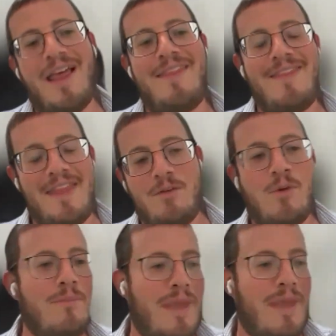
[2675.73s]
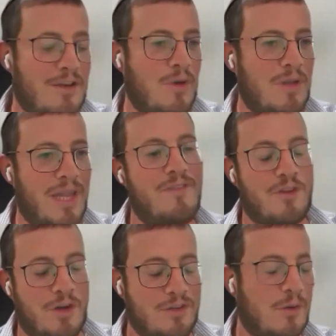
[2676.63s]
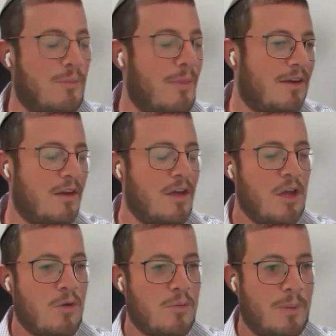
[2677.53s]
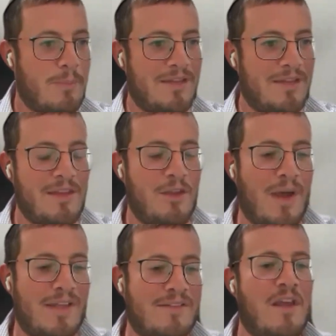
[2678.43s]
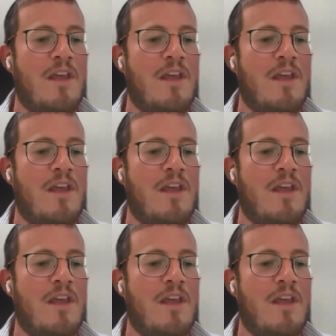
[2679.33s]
and then the remainder would, if there is a remainder, would be paid to the US.